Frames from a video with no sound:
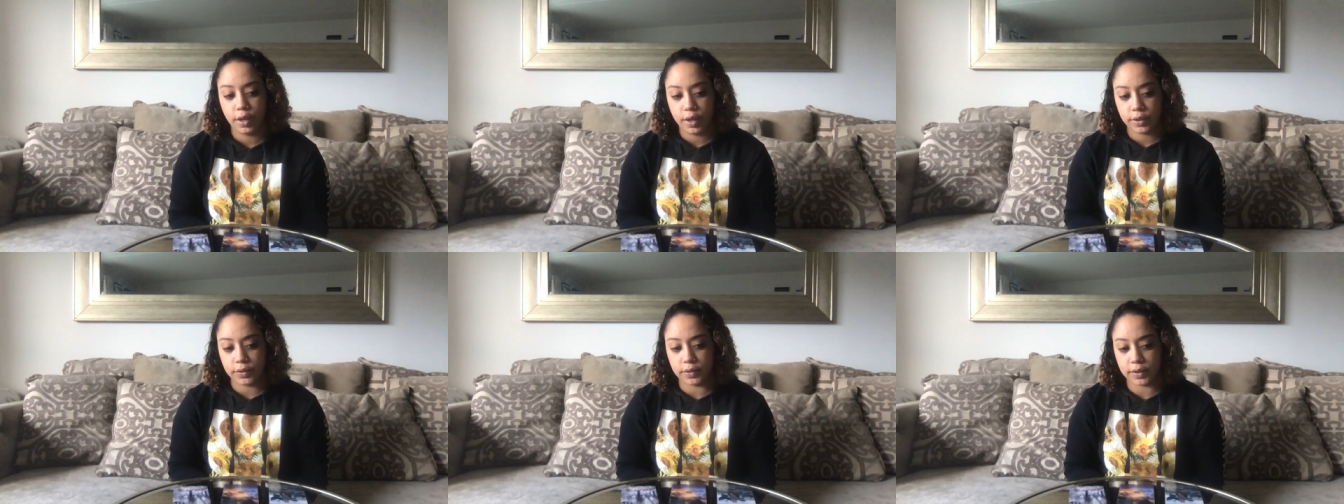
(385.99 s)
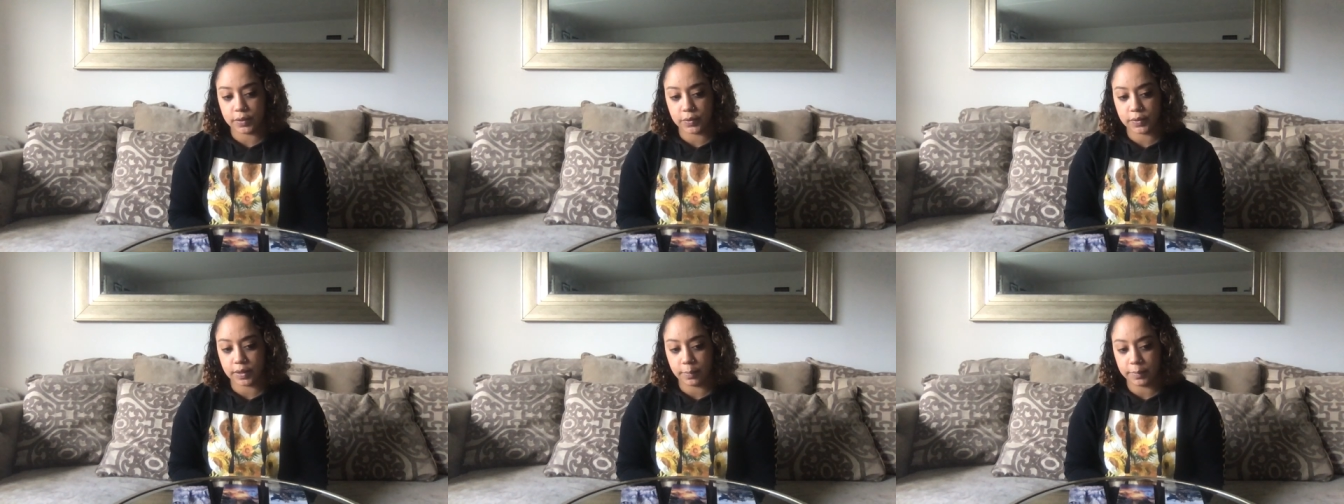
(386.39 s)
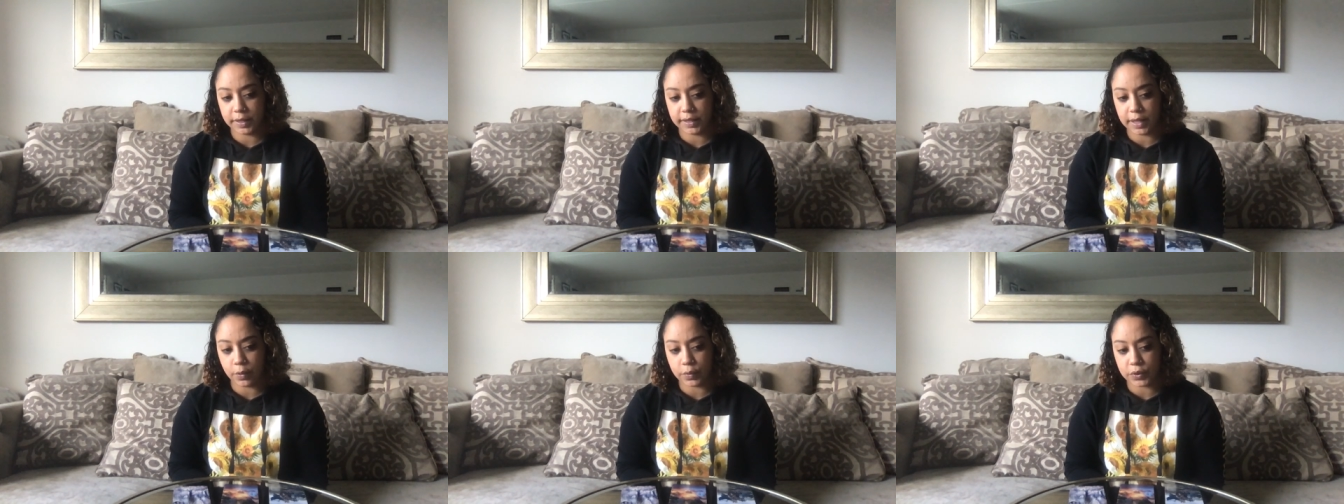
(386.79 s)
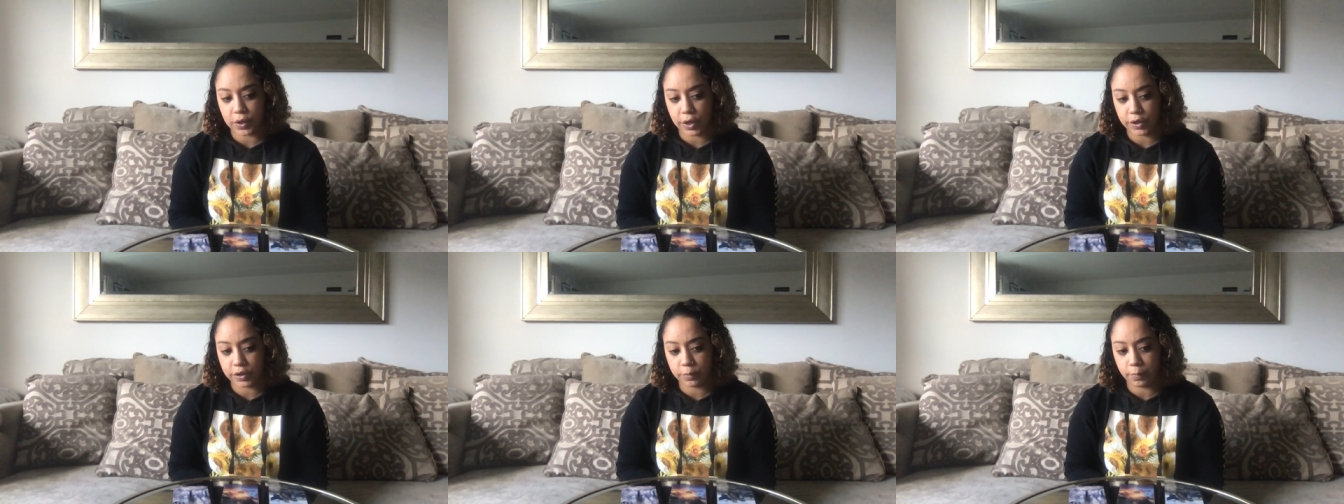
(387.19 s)
So this was something that was
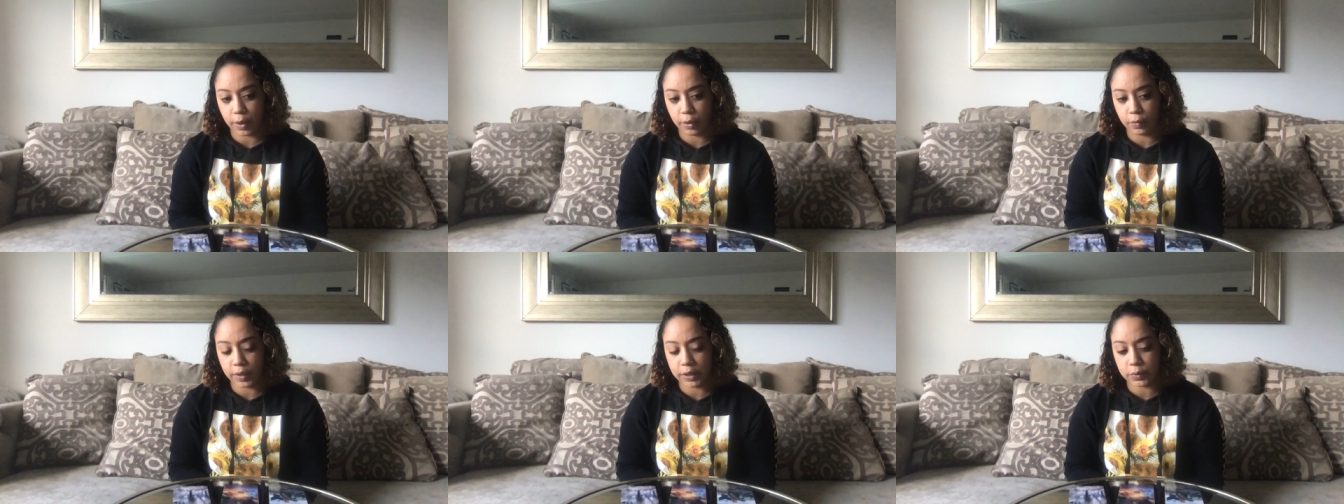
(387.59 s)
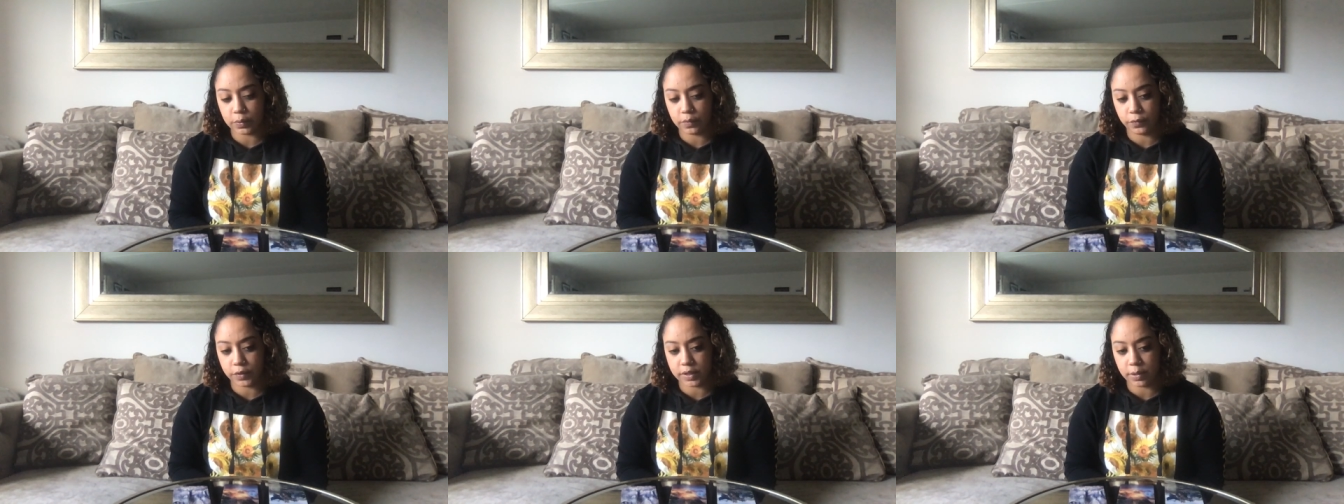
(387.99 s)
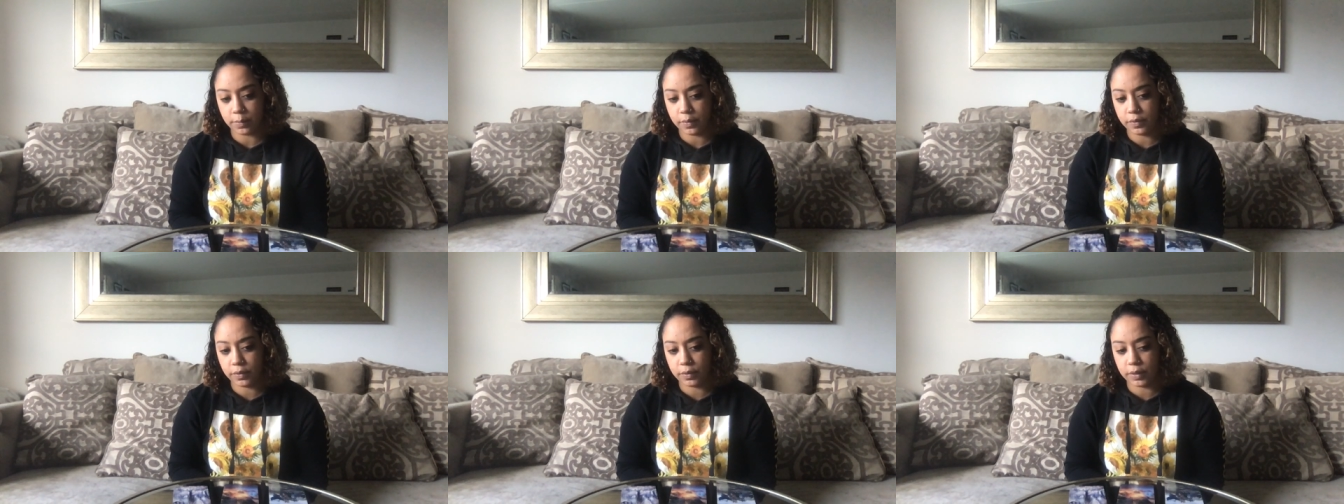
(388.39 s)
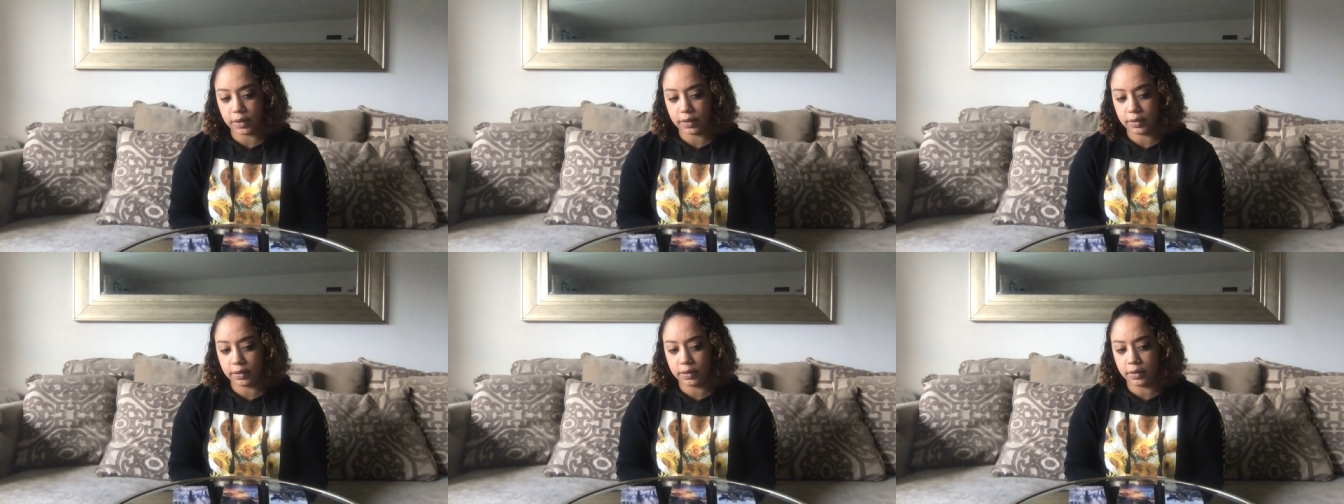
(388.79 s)
hard to part ways with. For some of you,
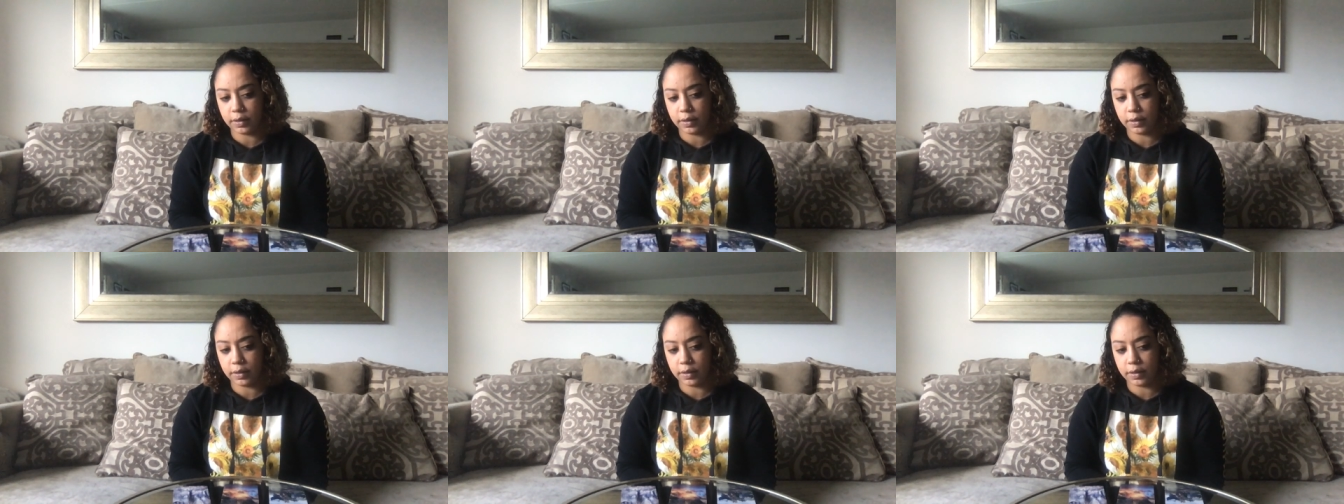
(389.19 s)
it,